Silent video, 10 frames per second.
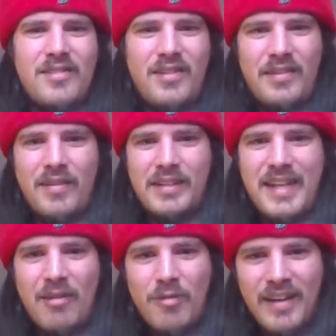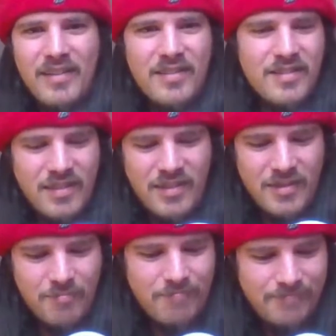I doubt it.
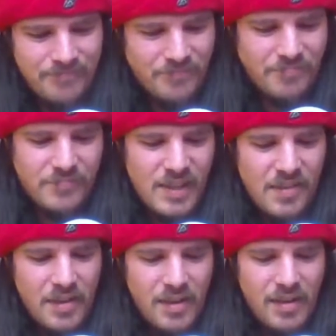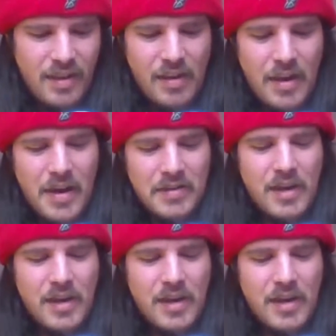In